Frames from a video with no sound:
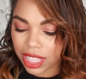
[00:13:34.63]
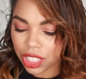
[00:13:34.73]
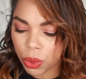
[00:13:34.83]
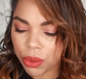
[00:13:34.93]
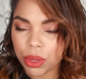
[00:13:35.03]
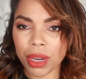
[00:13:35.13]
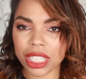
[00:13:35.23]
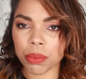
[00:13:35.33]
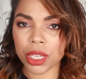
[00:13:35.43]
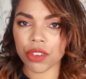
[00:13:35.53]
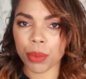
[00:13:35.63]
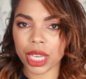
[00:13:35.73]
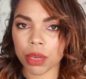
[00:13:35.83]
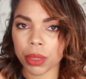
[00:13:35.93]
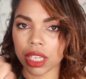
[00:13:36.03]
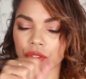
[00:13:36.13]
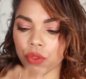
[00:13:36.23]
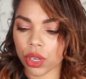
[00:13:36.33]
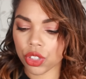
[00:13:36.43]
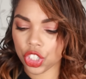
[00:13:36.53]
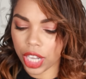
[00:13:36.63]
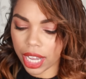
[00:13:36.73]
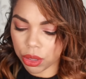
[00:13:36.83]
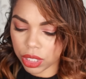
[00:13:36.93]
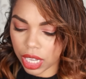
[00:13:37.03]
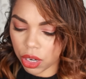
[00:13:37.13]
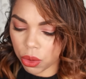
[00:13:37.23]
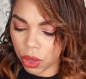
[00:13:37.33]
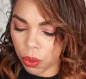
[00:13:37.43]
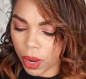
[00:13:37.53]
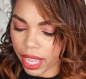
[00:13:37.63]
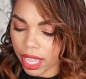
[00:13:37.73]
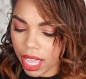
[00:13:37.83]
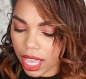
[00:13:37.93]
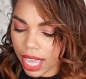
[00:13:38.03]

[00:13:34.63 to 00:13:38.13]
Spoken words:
This one reminds me of Makeup Geek Foiled Shadows. I don't know why.